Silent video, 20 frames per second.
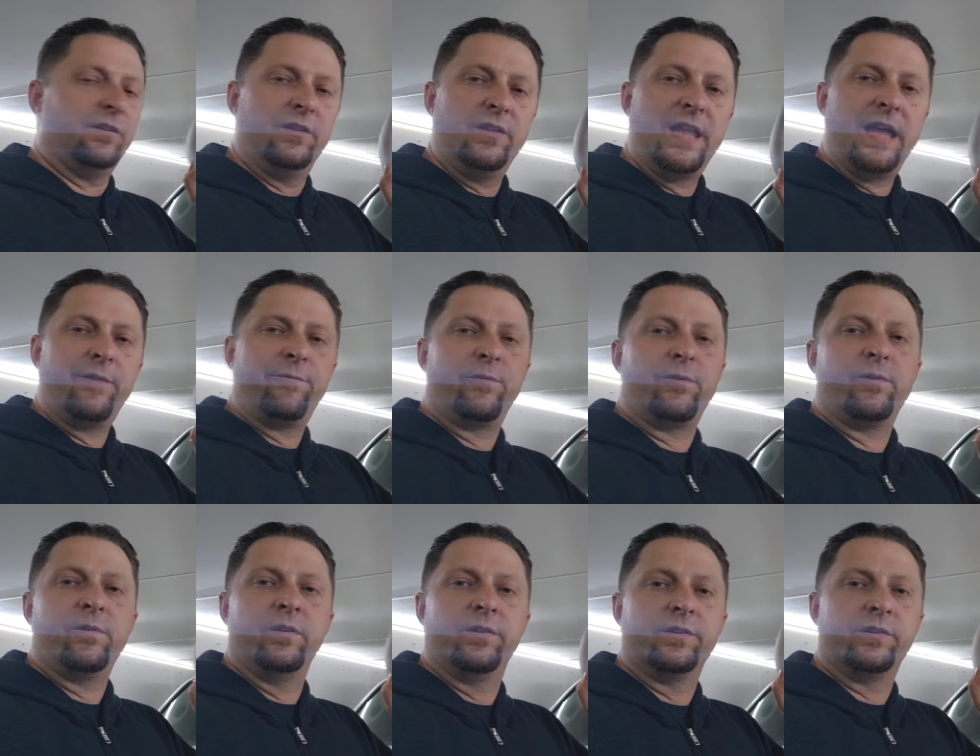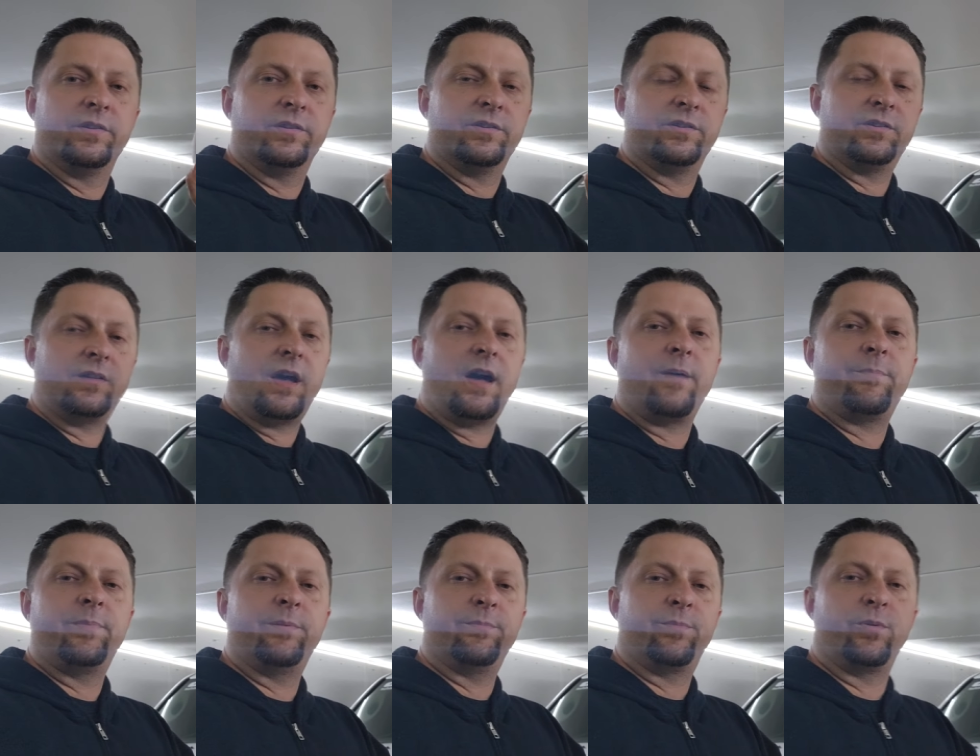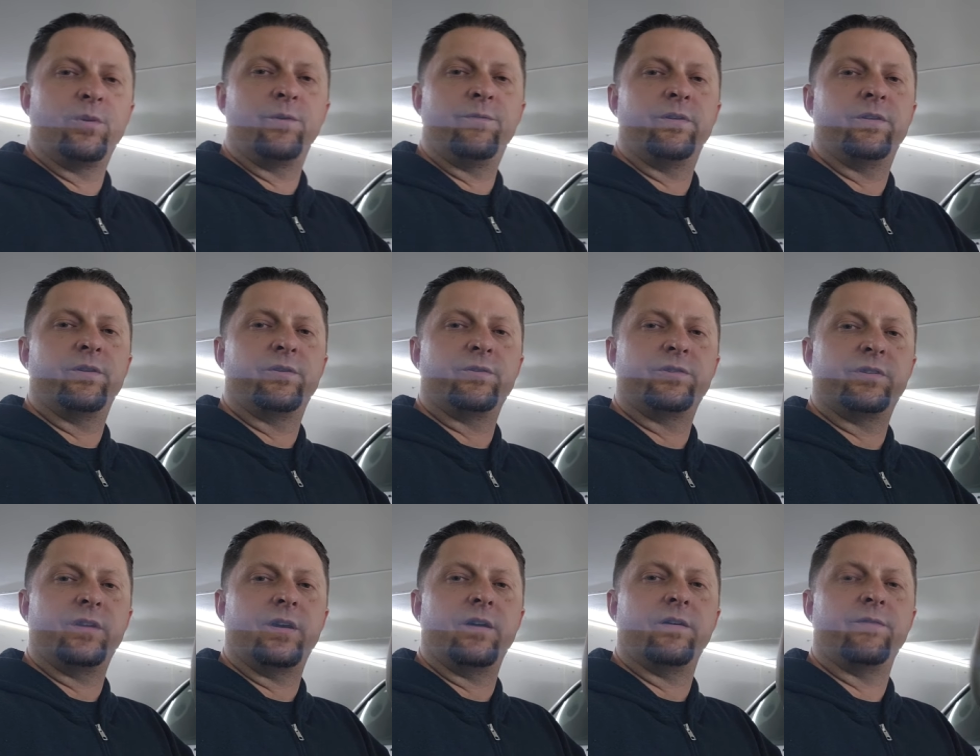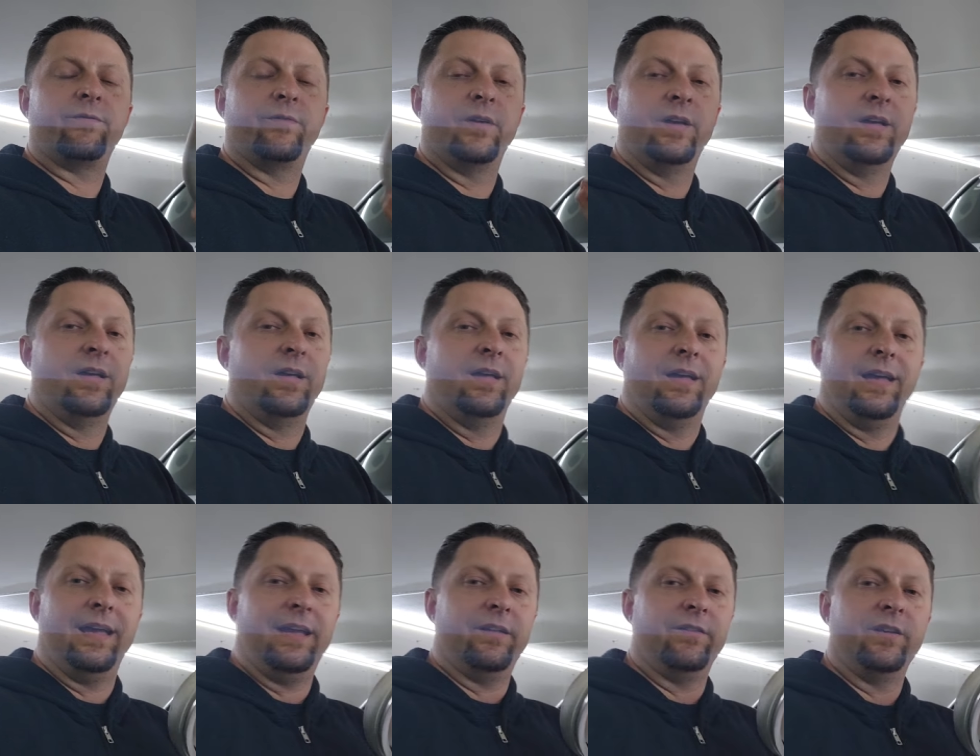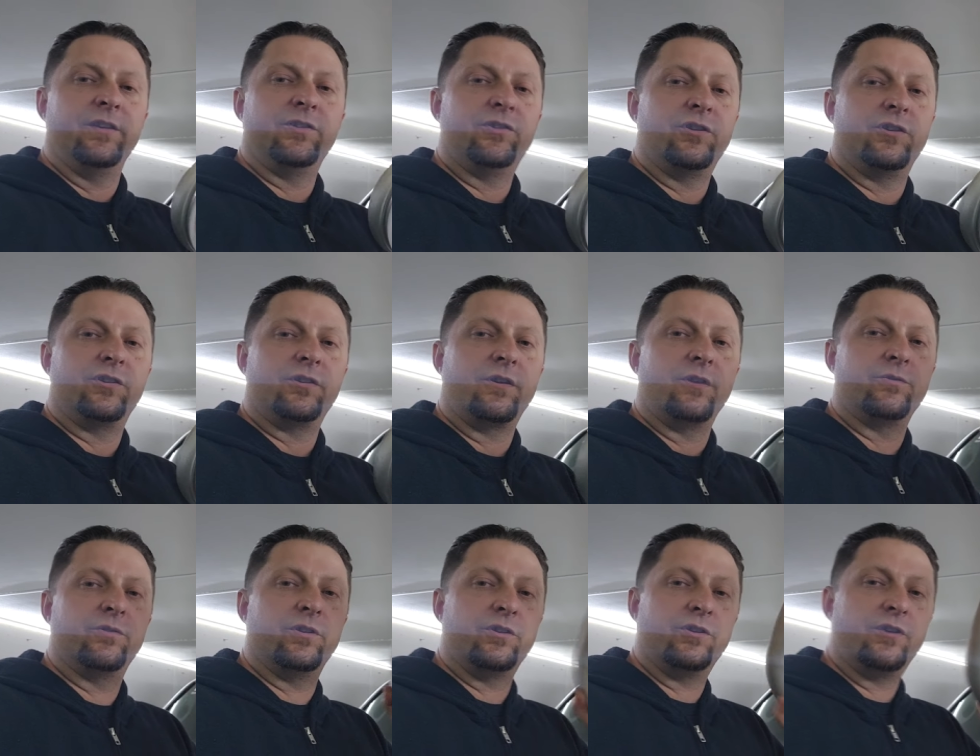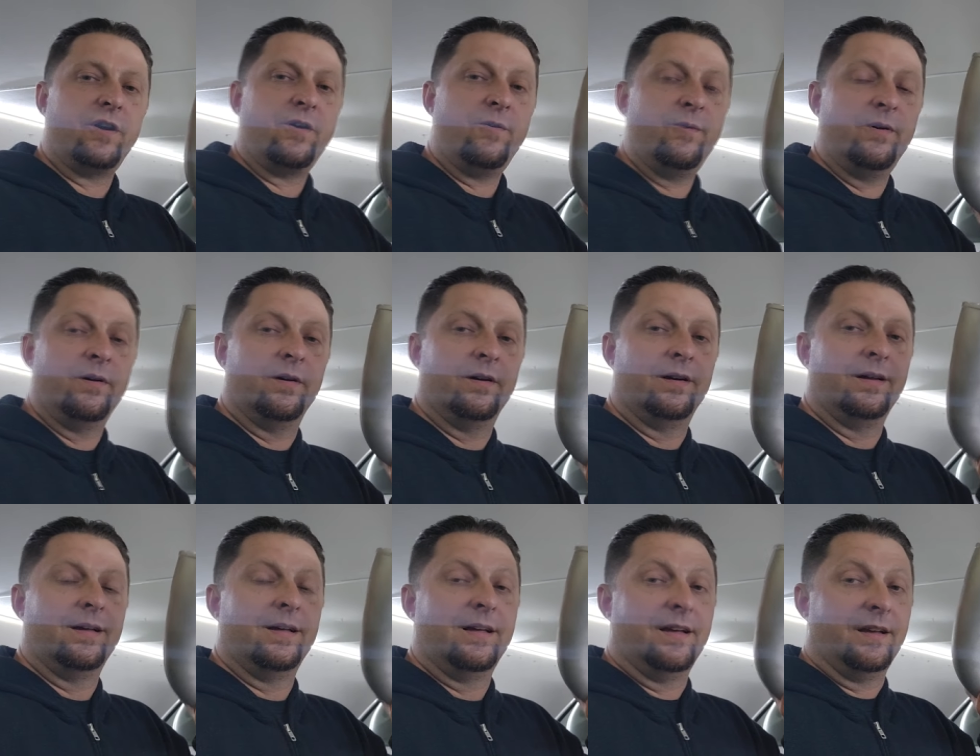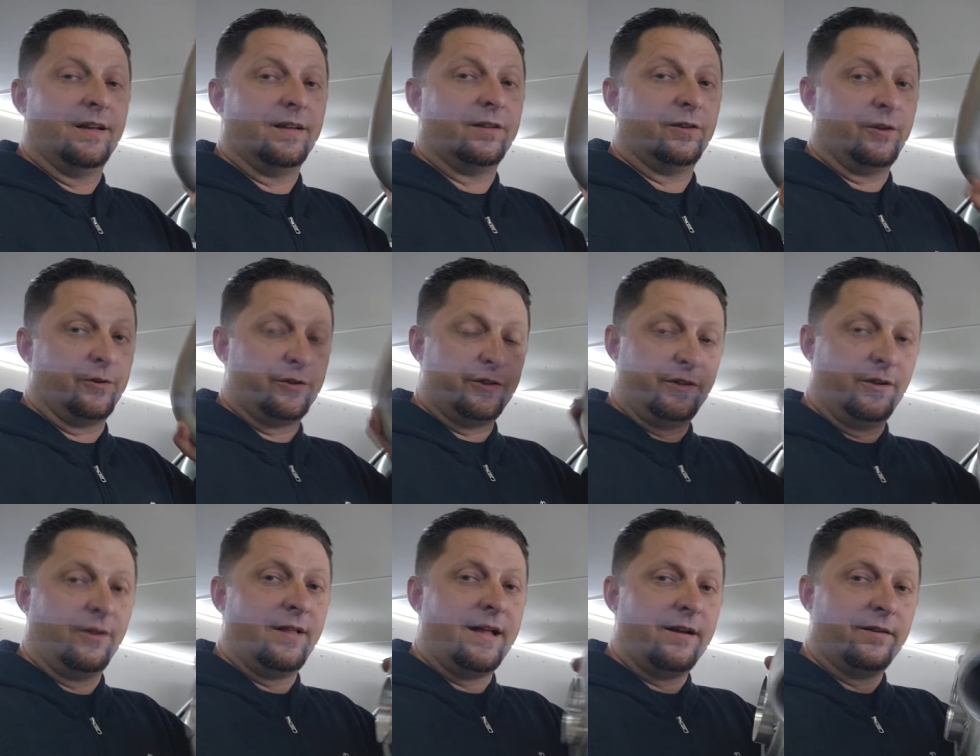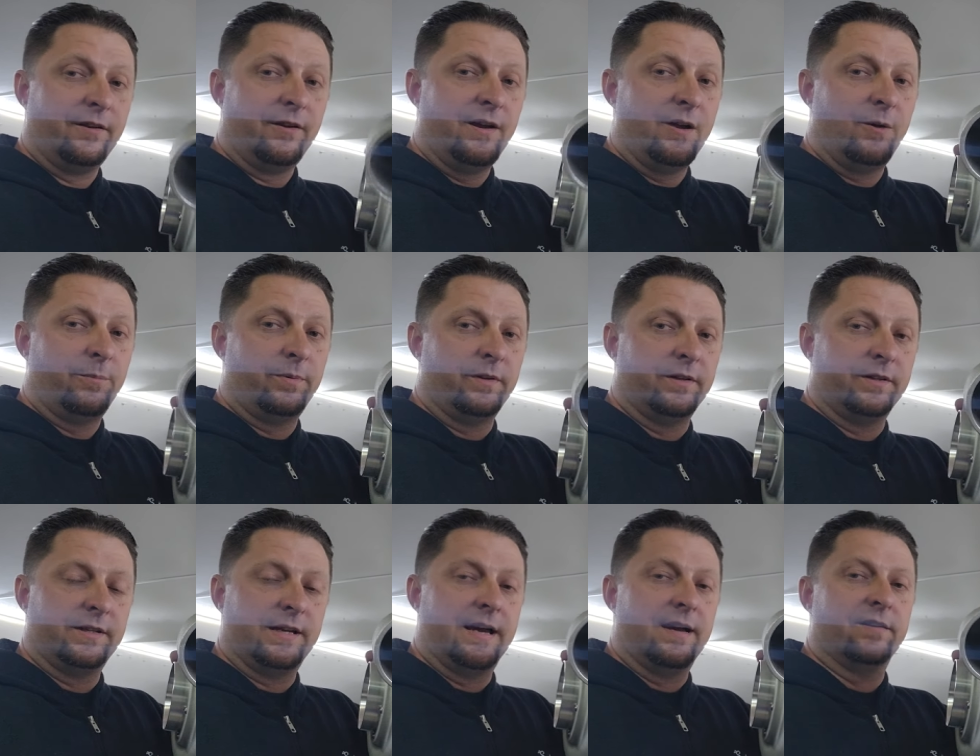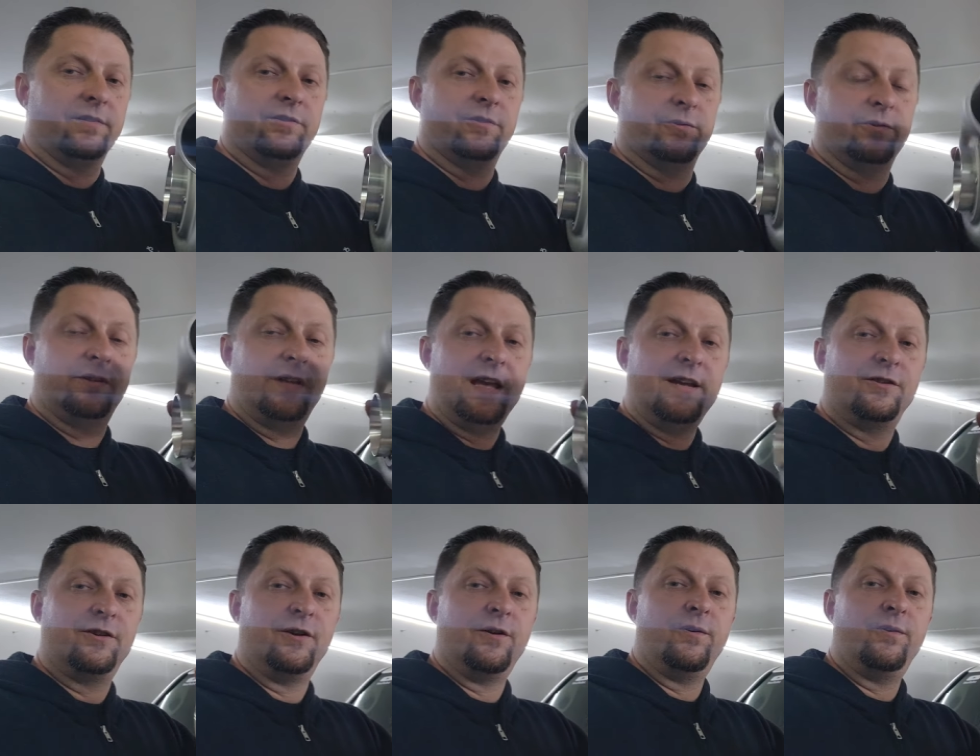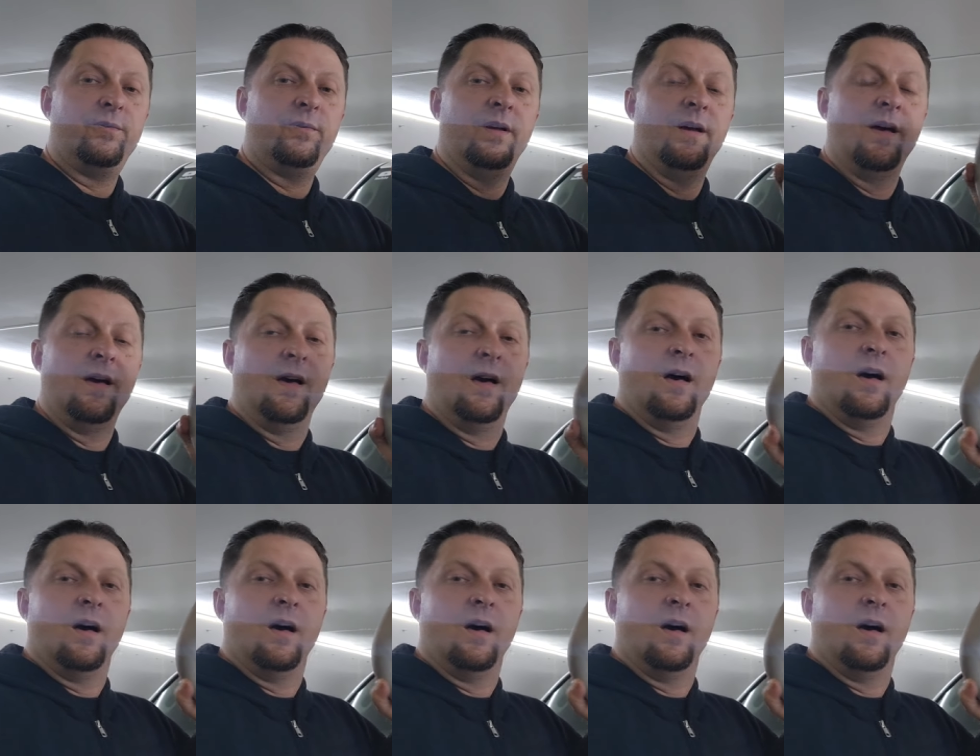Never stop improving their stuff, and this just goes to show they're still out there helping us, guys. So stay tuned.